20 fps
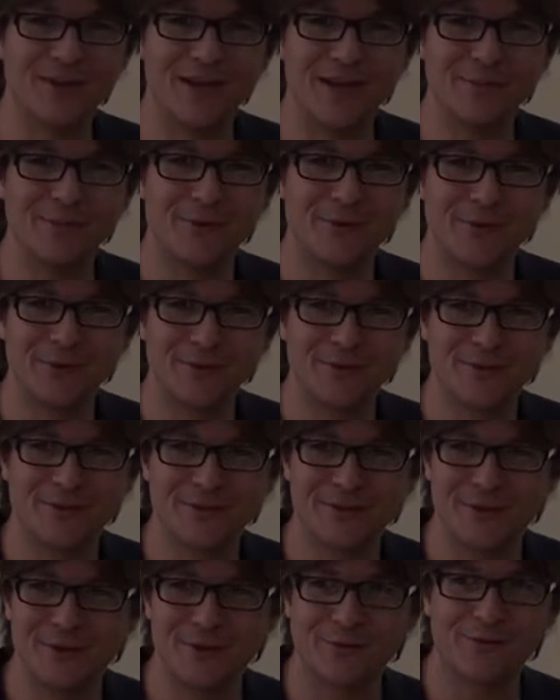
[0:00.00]

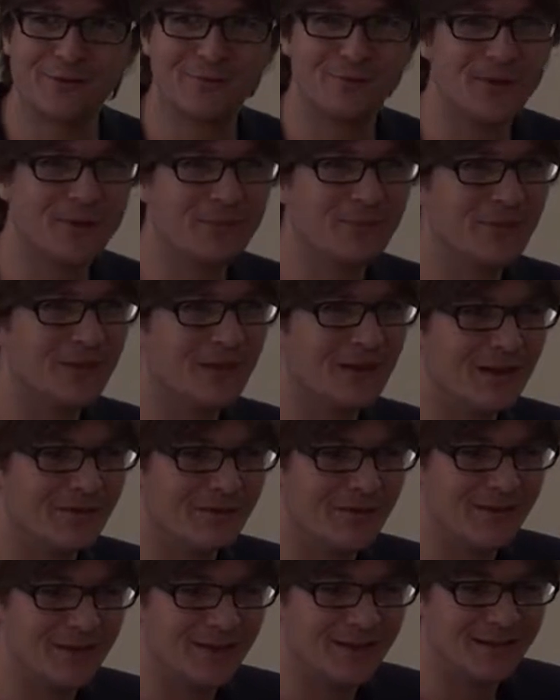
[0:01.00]
neighborhoods of people
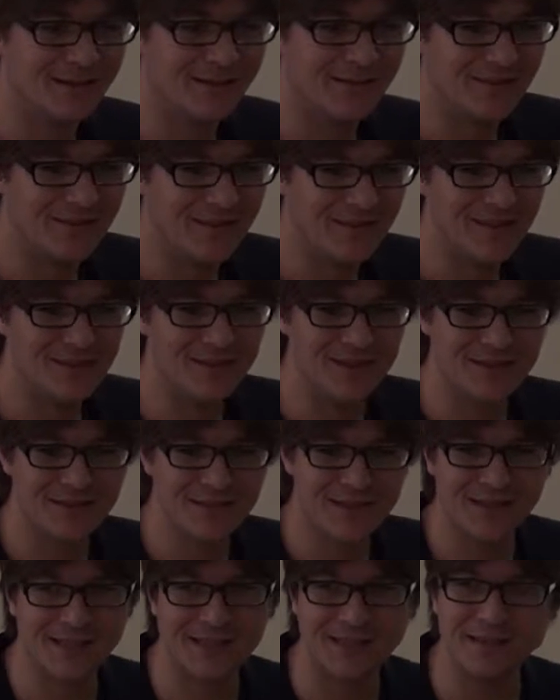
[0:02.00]
living in this
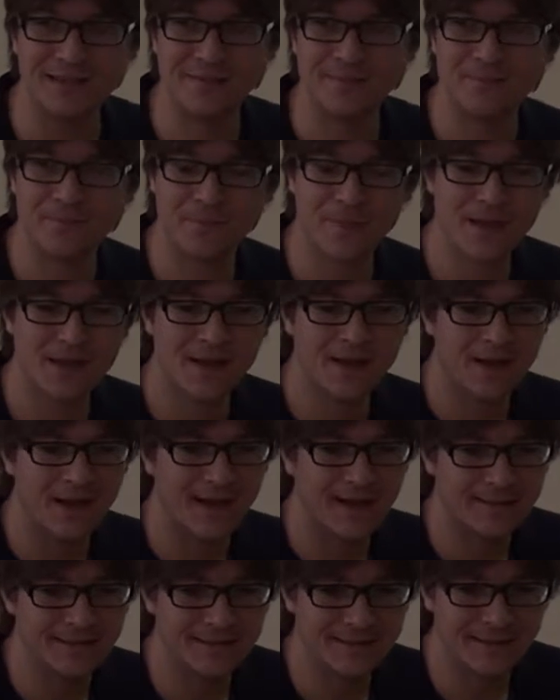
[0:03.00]
city.
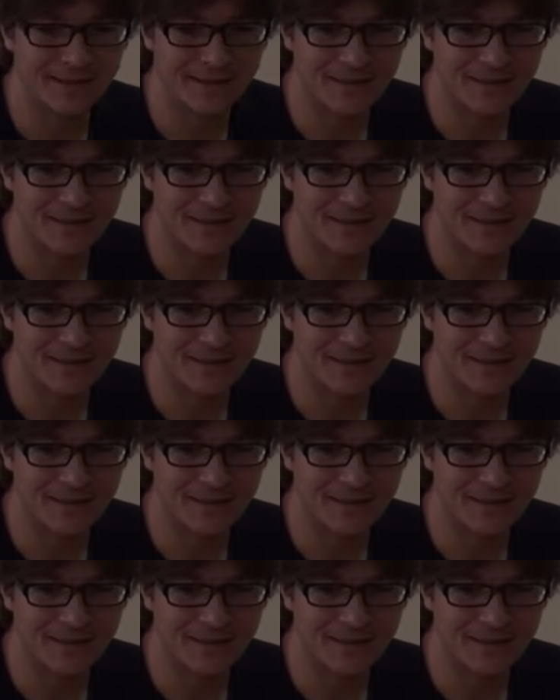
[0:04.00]
And